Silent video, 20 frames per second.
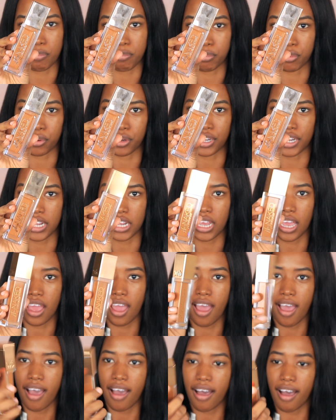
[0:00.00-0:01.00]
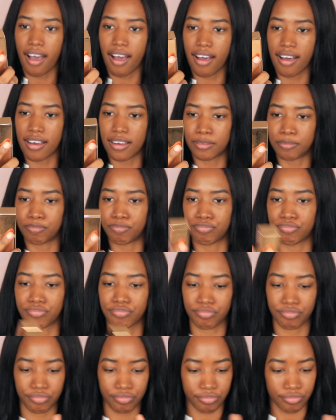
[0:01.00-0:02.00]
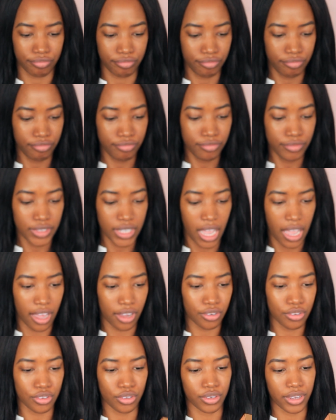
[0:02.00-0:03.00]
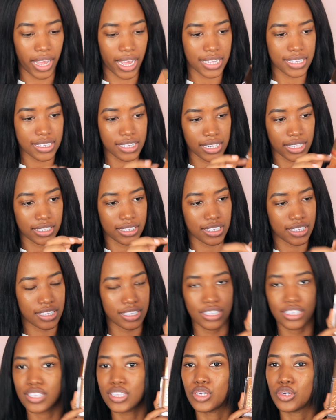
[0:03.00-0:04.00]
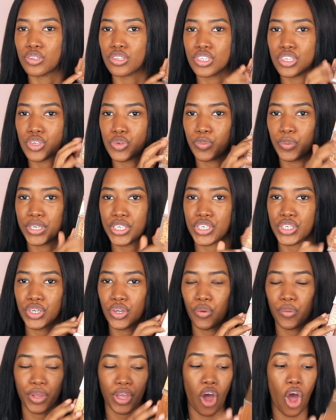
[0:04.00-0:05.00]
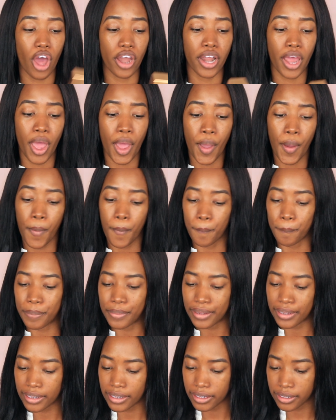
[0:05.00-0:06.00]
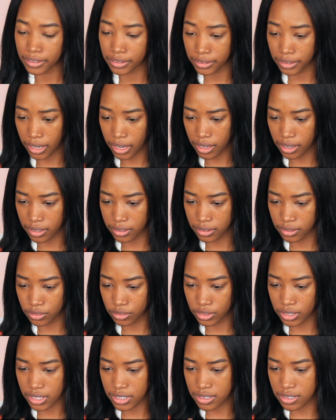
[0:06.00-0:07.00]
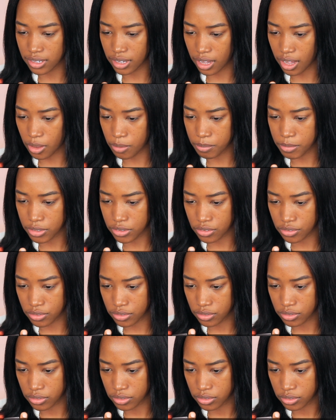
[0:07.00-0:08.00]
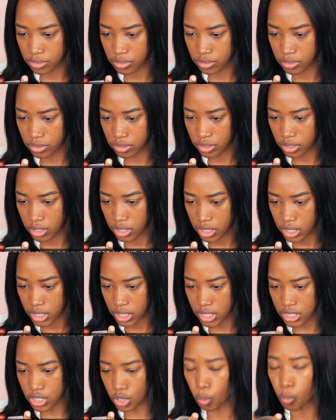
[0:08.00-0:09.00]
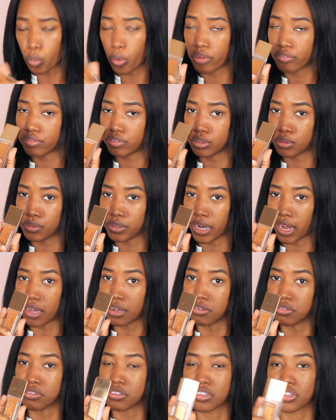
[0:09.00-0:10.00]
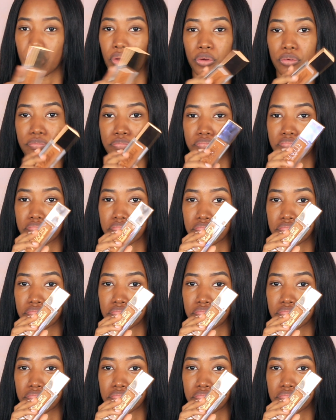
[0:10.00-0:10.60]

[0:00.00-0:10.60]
pretty. I don't know, it has like this little situation going on, but yeah, how much? It's a 1 fluid ounce, so